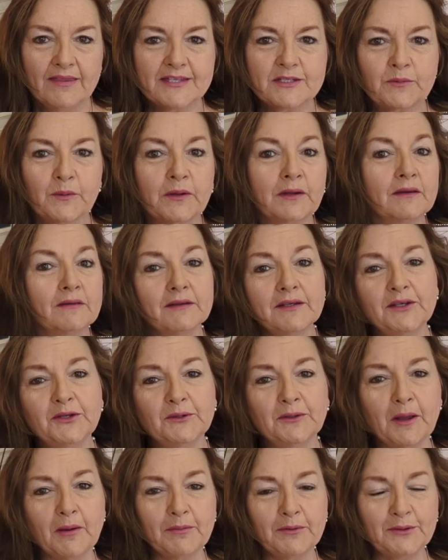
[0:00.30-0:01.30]
this week at the
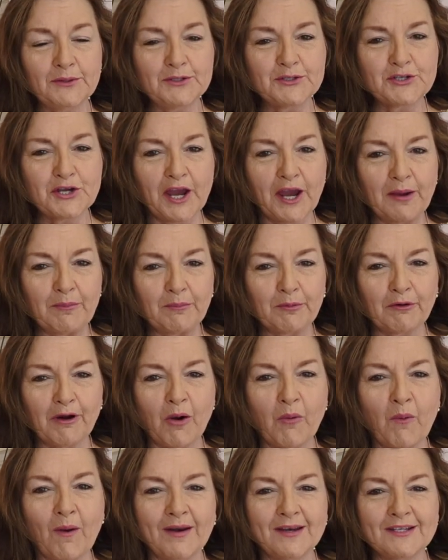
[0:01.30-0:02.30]
QW Chamber,
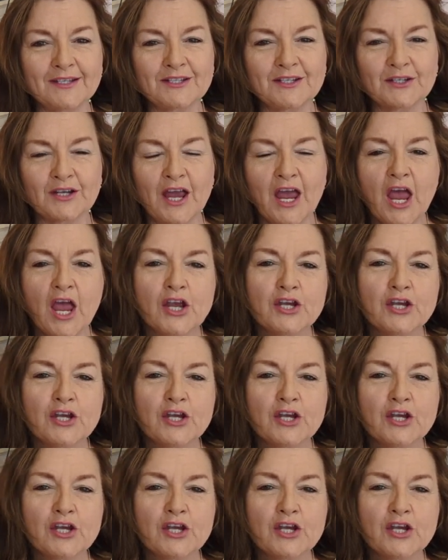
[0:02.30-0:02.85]
I wanted to